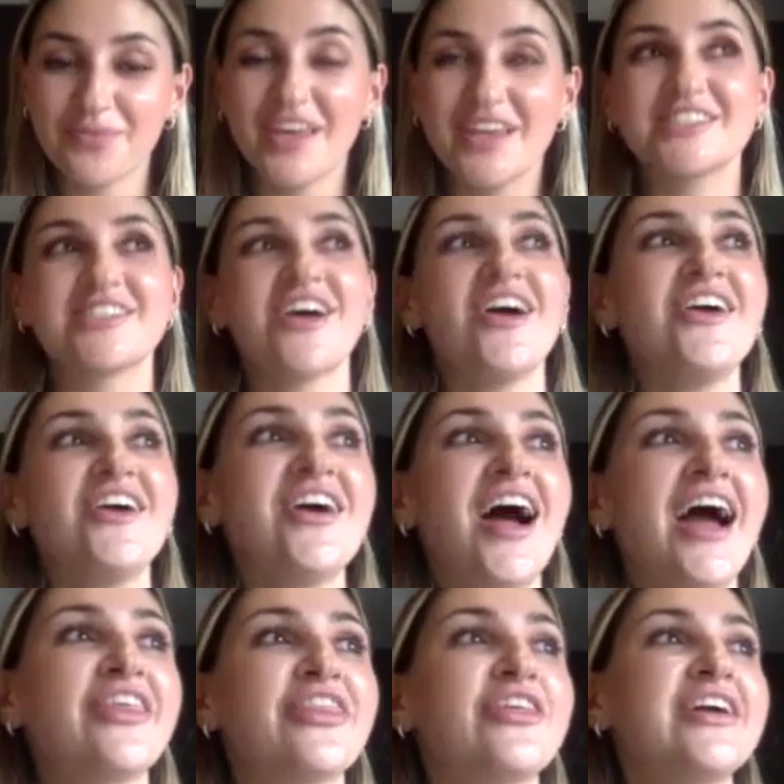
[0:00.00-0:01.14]
So
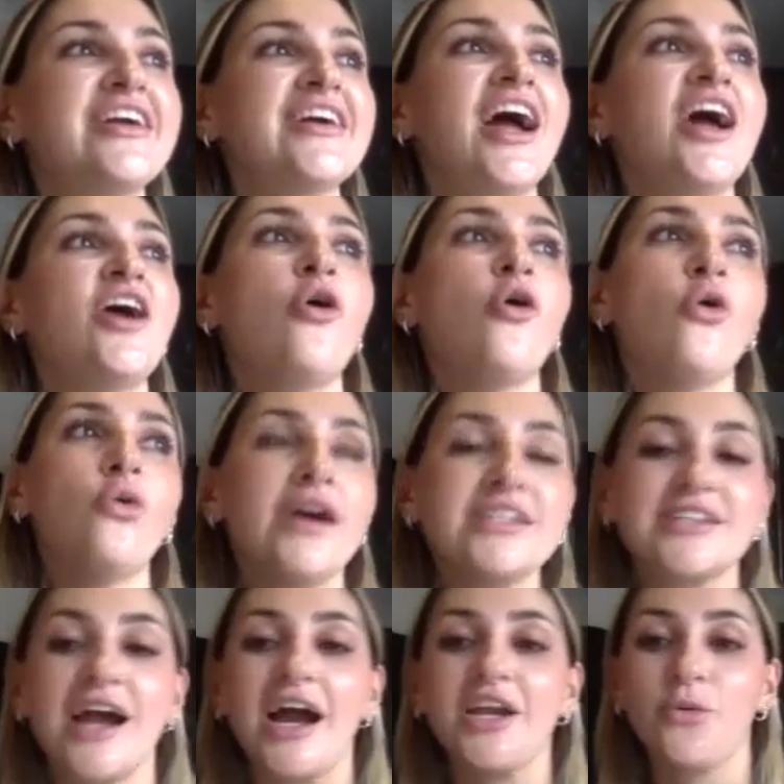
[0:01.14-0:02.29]
I think I always
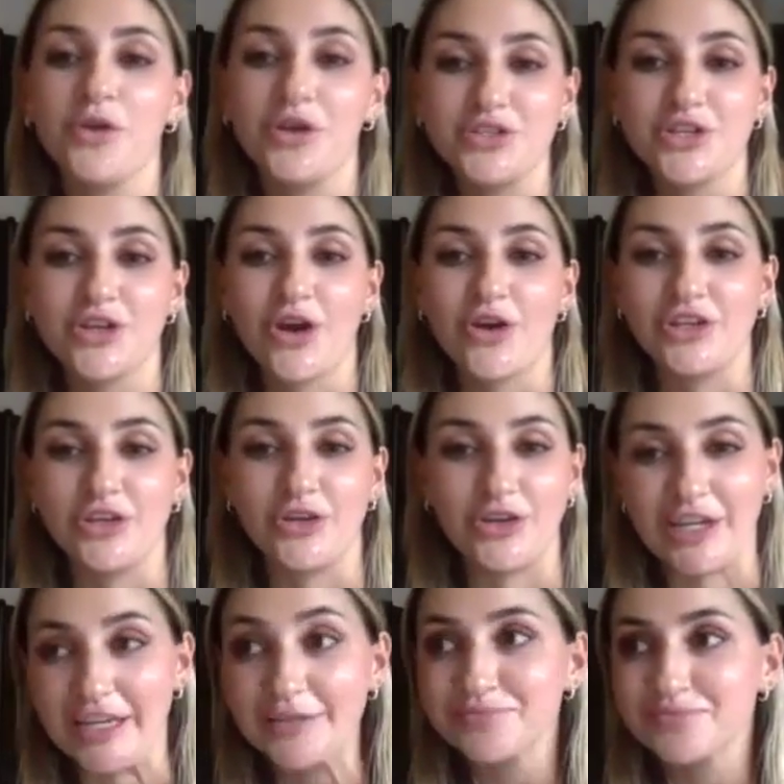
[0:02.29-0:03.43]
kind of wanted to go to
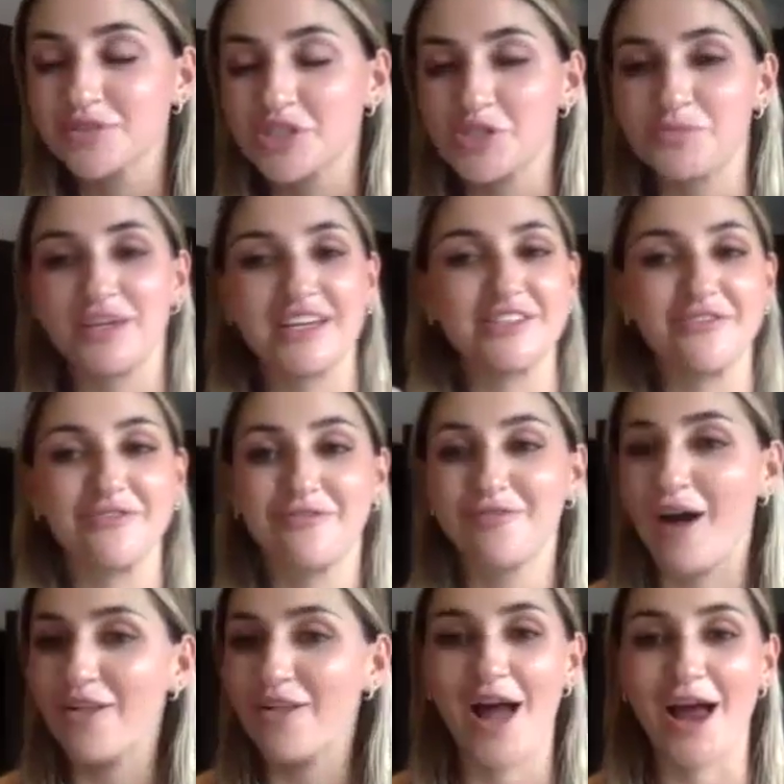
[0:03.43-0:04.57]
uni, just because it
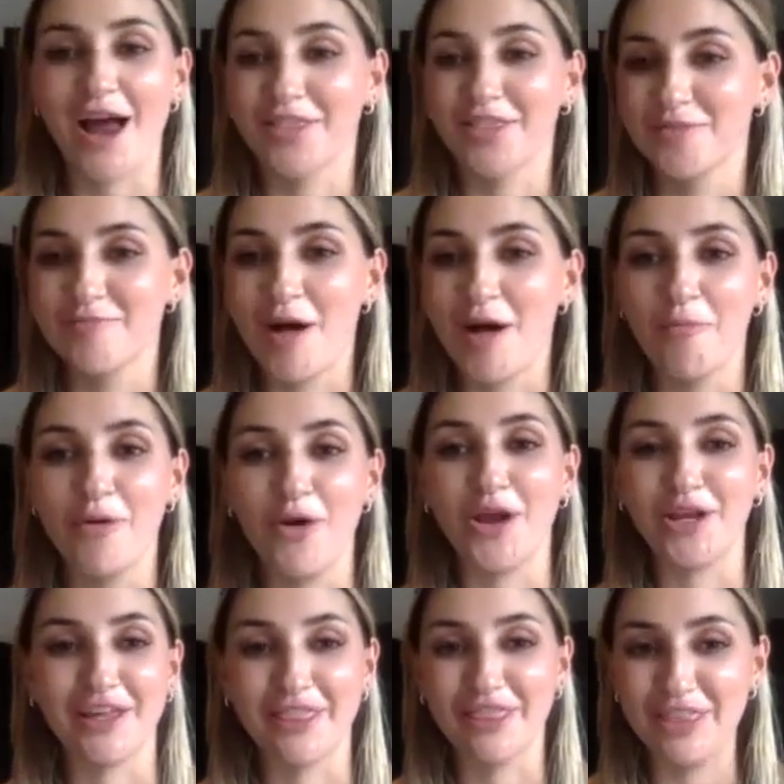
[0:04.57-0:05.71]
felt like the
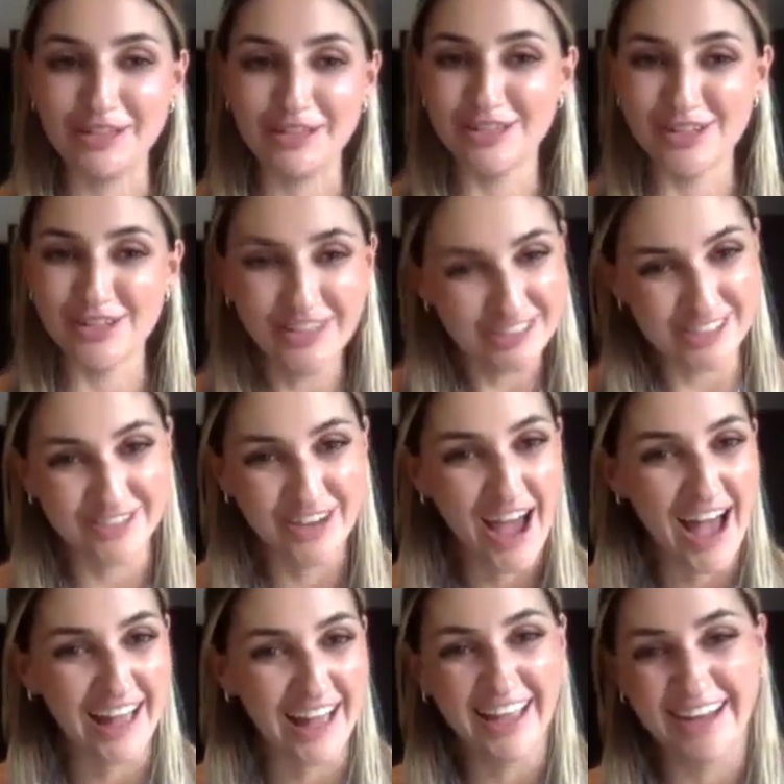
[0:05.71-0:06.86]
Melbourneian thing to do. It just
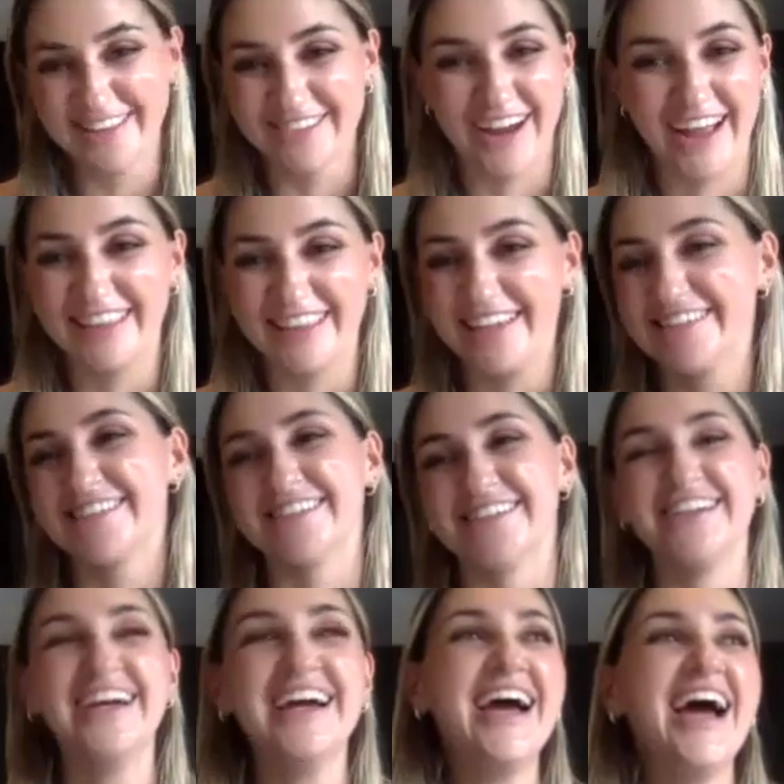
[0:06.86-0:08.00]
felt like the right thing to
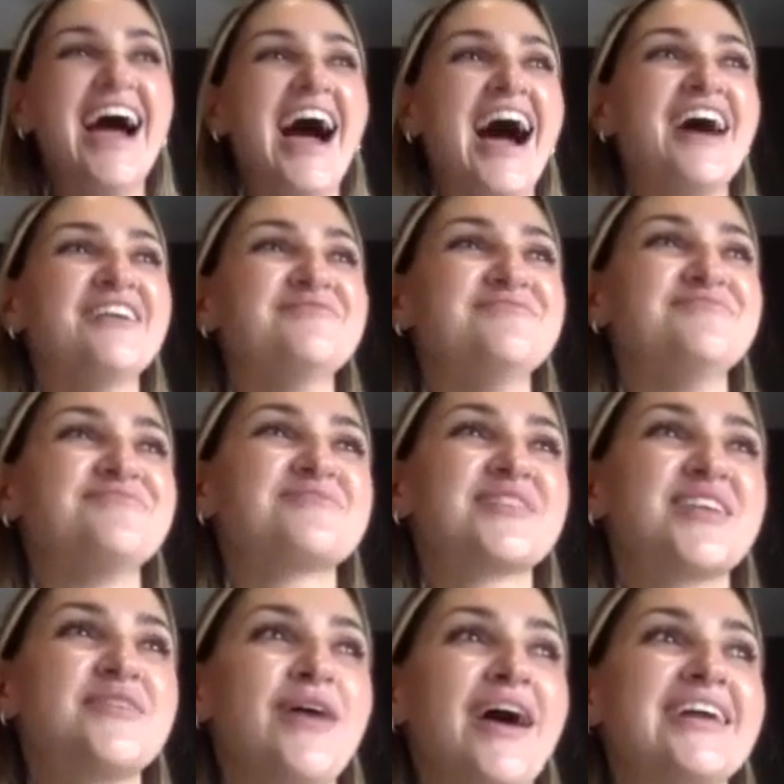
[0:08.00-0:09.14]
do.
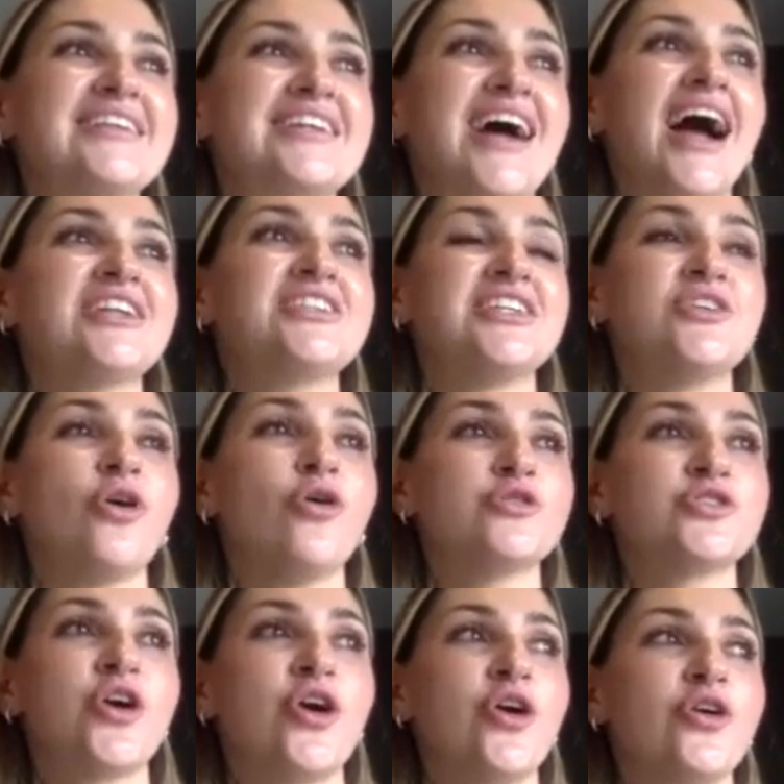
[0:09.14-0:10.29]
But I did
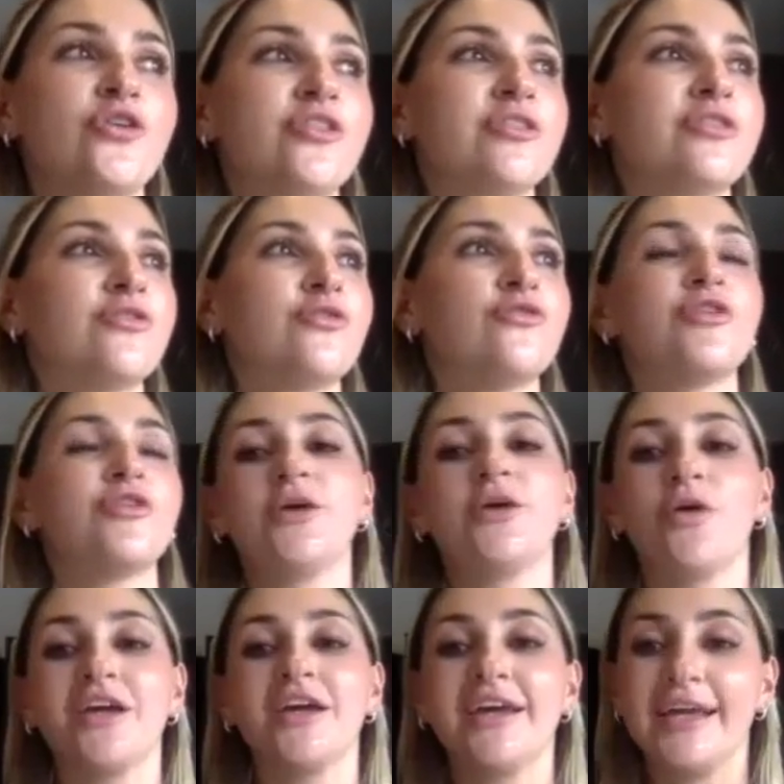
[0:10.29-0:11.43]
also really
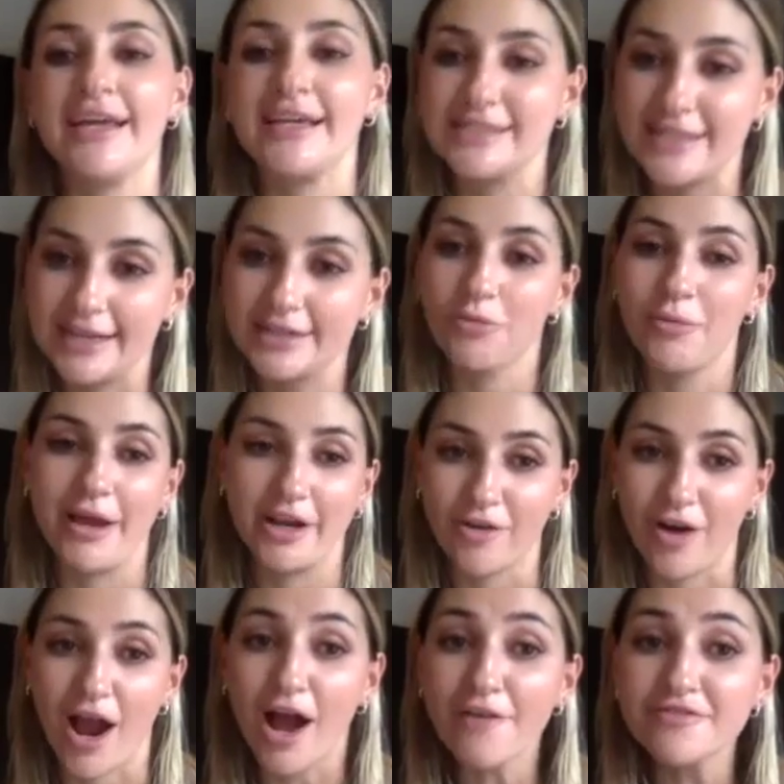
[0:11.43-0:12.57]
want to extend on my
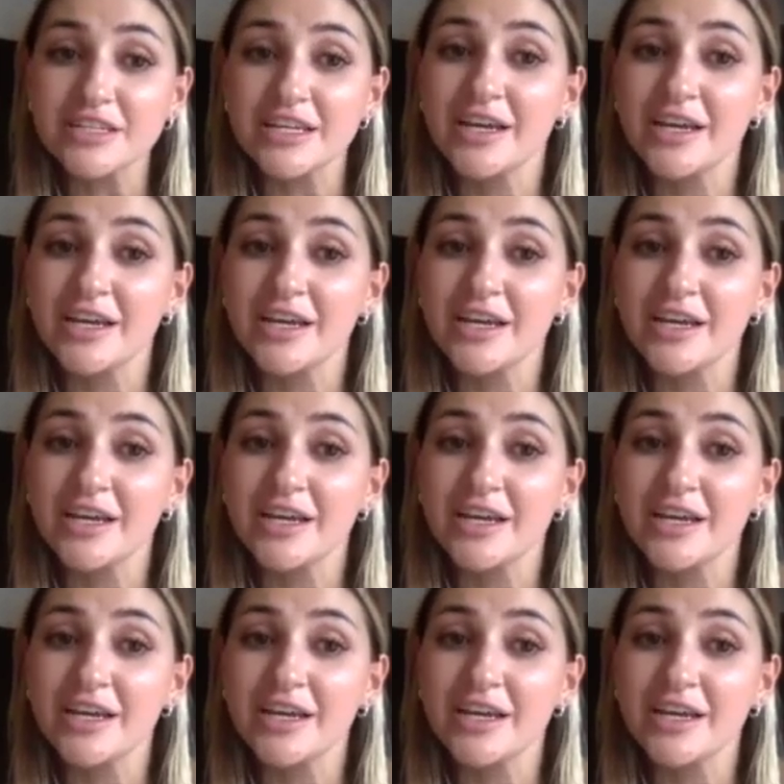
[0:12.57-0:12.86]
craft,